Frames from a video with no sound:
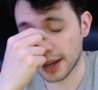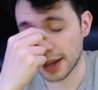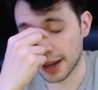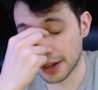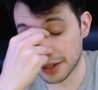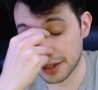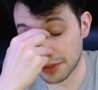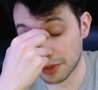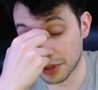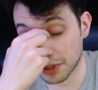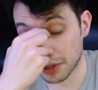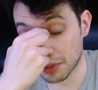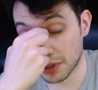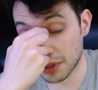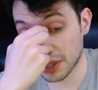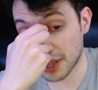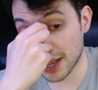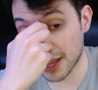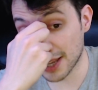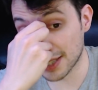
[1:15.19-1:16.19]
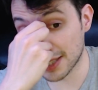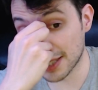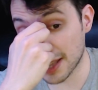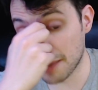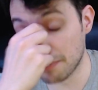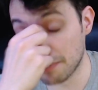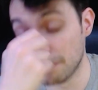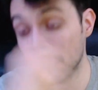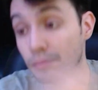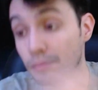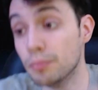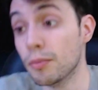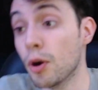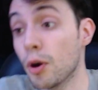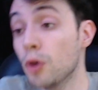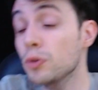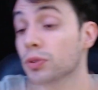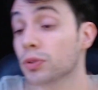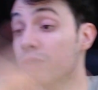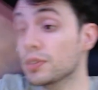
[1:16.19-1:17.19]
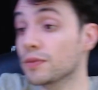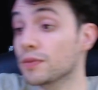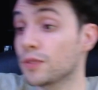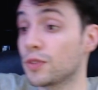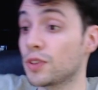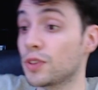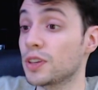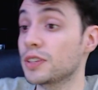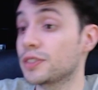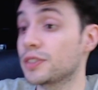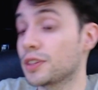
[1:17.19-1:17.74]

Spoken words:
I didn't really realize that most of the things